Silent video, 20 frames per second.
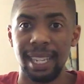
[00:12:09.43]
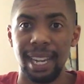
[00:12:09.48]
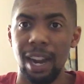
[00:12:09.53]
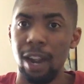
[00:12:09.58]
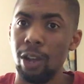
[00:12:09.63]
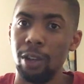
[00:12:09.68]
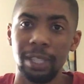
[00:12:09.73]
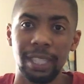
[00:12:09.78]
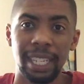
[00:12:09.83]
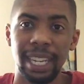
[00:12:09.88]
And I
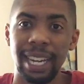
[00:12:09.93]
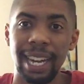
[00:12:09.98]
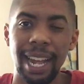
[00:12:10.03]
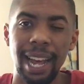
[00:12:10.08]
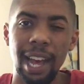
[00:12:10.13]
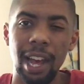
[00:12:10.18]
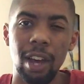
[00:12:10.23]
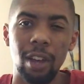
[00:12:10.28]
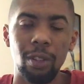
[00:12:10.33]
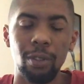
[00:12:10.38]
don't understand
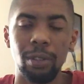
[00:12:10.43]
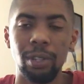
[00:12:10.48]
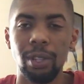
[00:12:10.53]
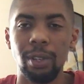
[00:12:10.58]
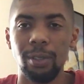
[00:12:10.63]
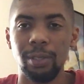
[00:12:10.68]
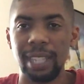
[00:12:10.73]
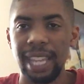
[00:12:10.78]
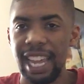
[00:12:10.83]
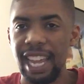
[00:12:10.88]
how
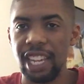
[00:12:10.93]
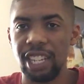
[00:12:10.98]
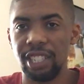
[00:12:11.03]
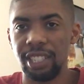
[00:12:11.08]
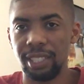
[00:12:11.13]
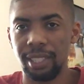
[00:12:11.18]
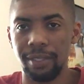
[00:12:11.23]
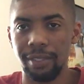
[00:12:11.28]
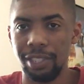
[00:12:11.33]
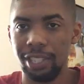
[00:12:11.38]
those Agents of
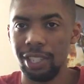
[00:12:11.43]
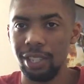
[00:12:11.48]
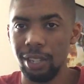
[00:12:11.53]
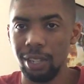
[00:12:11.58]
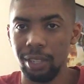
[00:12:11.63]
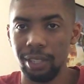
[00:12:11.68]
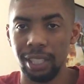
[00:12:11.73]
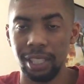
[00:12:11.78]
S.H.I.E.L.D.